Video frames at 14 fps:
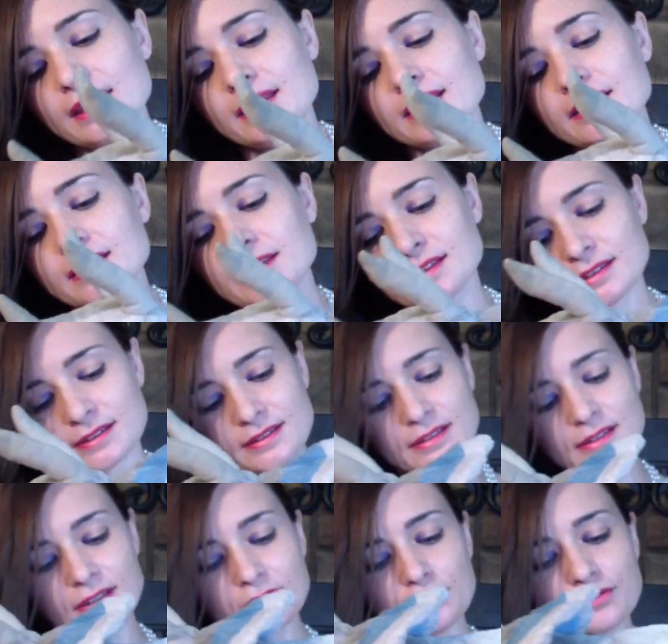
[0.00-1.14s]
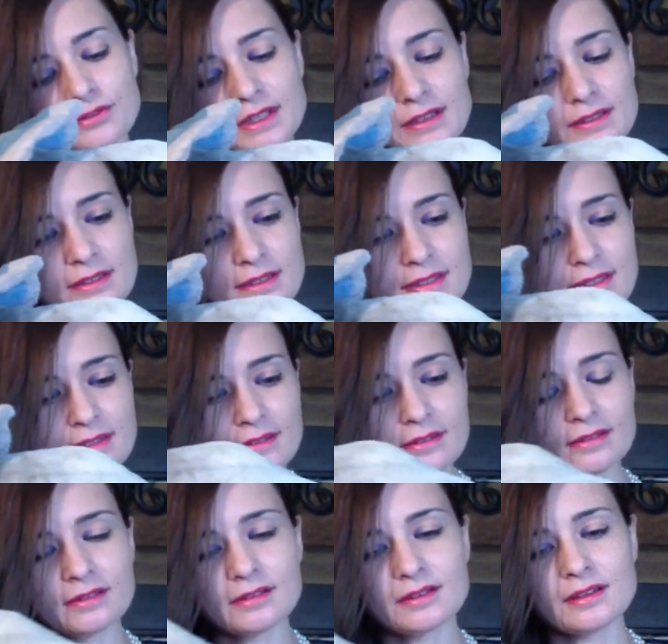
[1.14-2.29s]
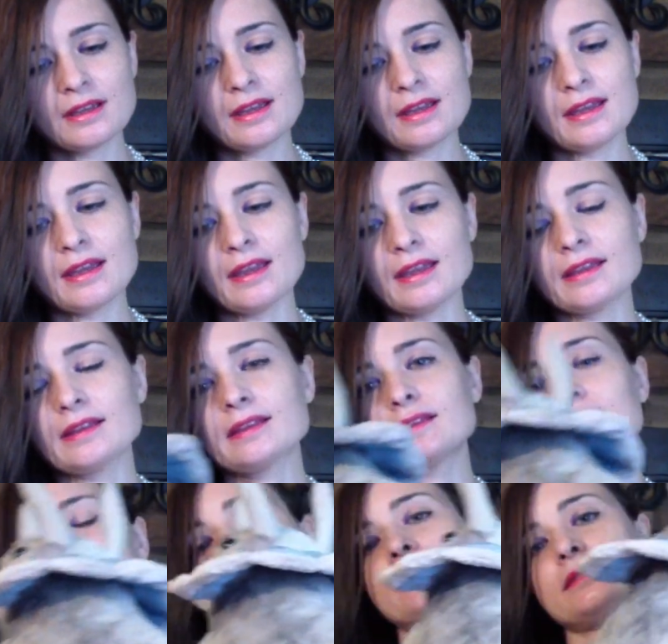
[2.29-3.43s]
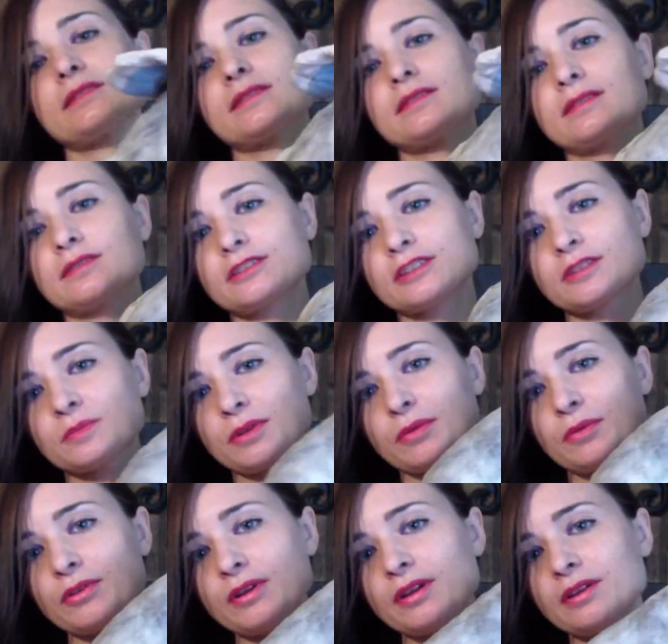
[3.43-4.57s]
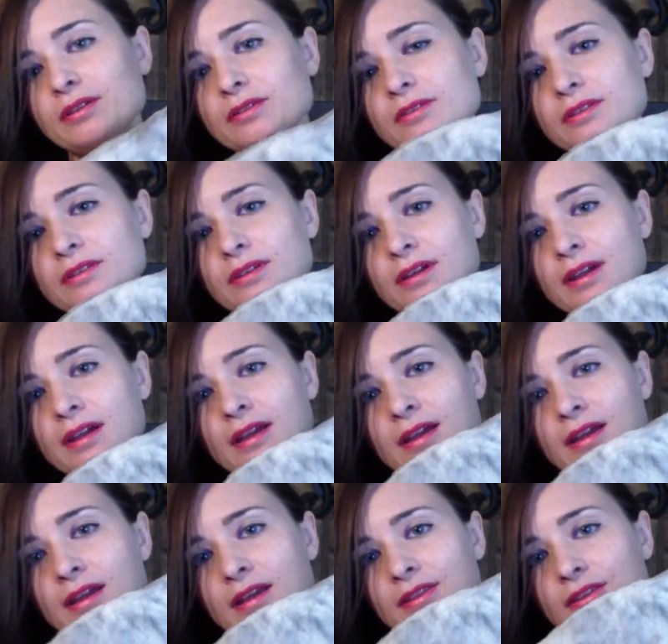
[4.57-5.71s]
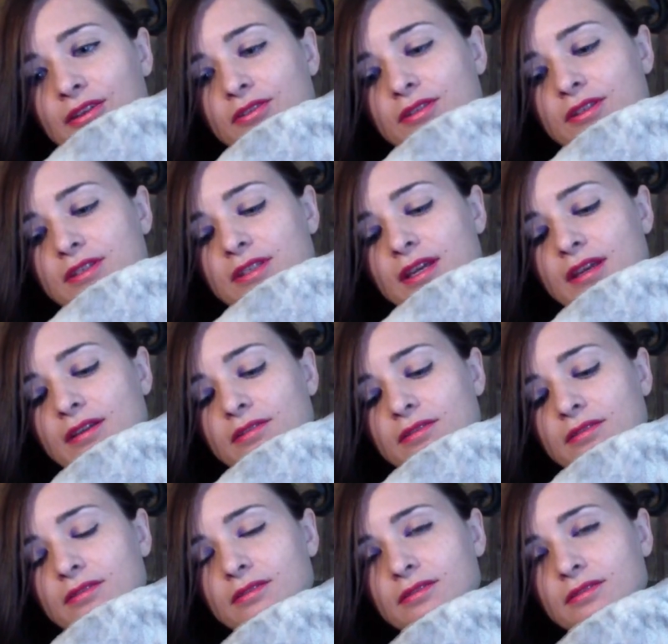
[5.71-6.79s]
And little feet. And spin around. There's the tail.